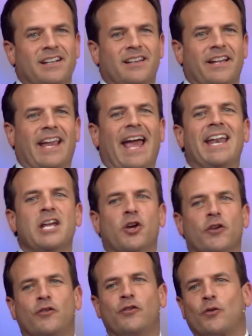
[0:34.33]
Like any
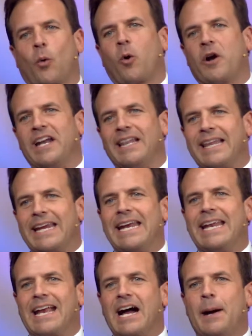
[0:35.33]
good story
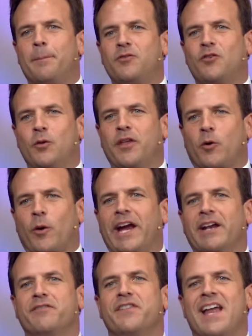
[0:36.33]
leading up to the
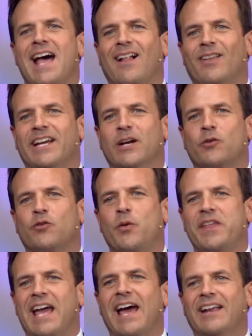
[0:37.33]
grand finale or to
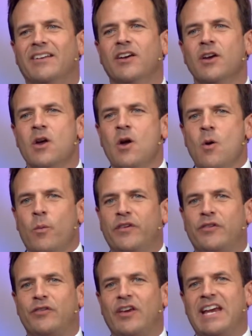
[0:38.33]
the end, we
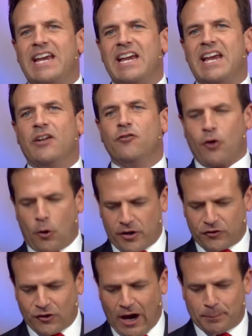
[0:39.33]
see in
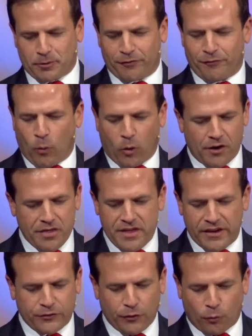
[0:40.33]
Jonah chapter 4
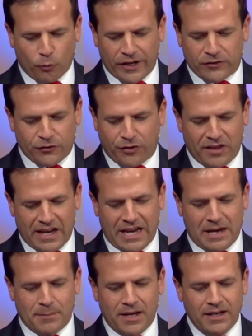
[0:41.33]
this rich
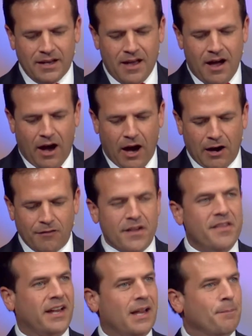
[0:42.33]
theme
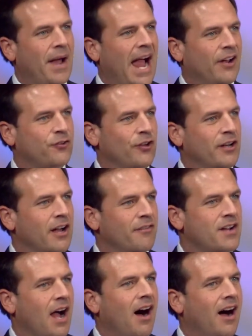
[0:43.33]
of the compassion
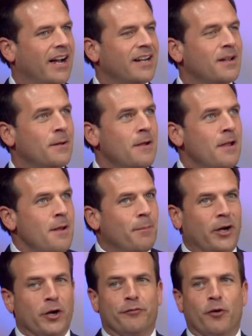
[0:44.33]
of God.
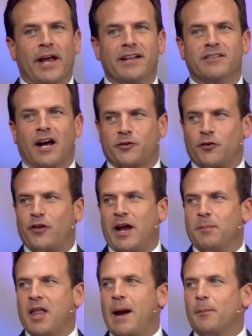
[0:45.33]
My good friend, Dr.
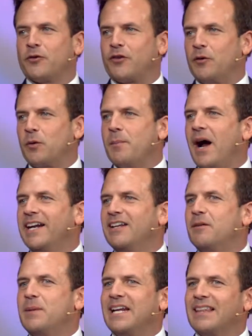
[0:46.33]
Sam Lamerson,
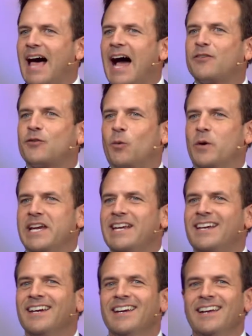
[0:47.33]
reminded me last
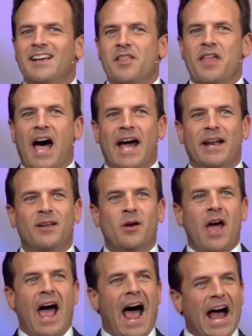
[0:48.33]
week
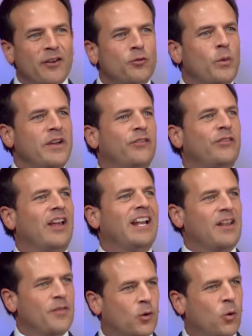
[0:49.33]
that as we
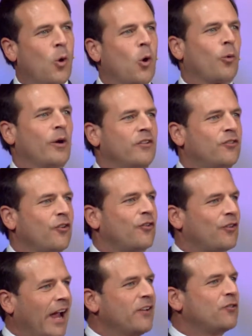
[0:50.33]
sit in the Coral Ridge
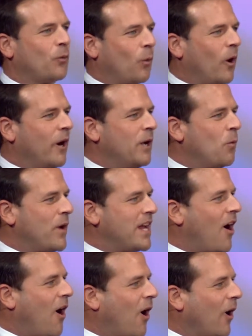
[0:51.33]
Sanctuary,
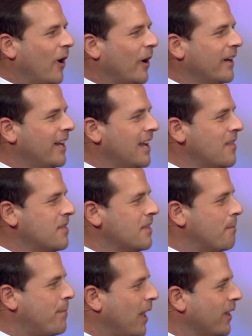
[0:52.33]
we are in
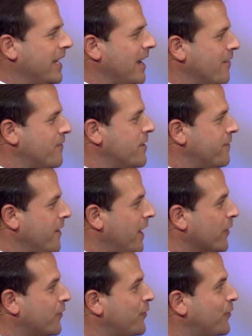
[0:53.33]
the belly of the
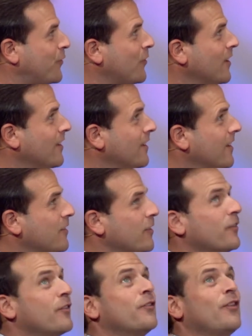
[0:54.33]
fish,
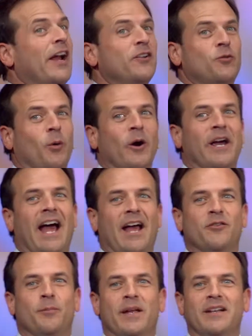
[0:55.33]
since the sanctuary
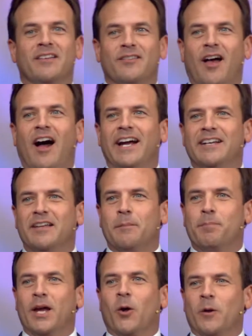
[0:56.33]
has been designed
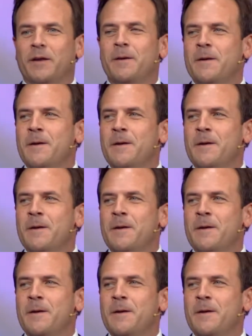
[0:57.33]
and built